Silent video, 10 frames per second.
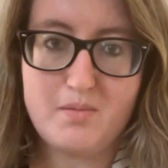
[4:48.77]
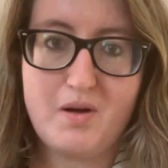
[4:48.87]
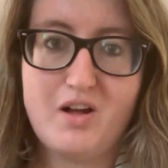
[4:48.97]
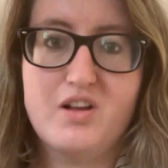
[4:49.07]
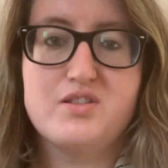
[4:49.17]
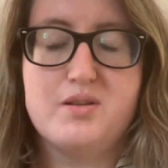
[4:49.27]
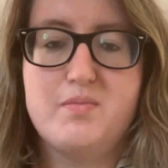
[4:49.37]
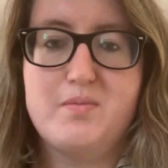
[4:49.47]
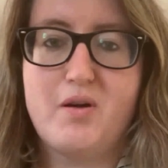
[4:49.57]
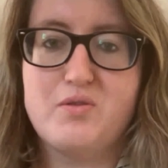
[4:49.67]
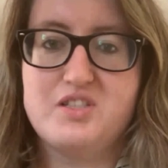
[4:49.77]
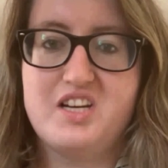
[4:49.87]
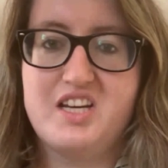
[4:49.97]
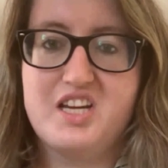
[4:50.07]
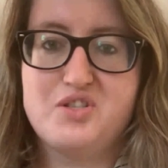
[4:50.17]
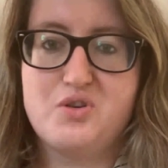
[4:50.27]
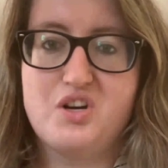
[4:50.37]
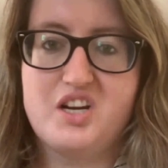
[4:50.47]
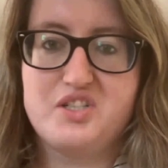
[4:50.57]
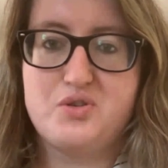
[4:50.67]
I'll also be posting
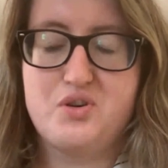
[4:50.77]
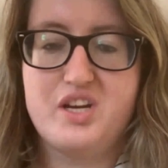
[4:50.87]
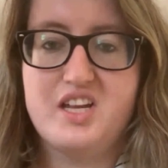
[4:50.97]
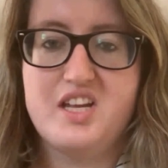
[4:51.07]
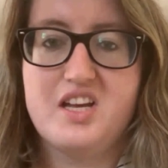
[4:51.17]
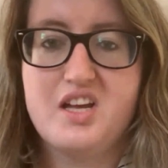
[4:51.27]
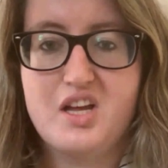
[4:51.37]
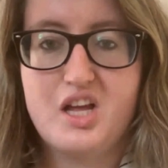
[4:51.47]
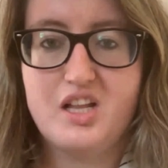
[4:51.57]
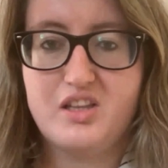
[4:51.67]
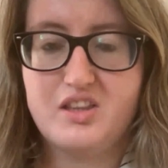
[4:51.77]
introductory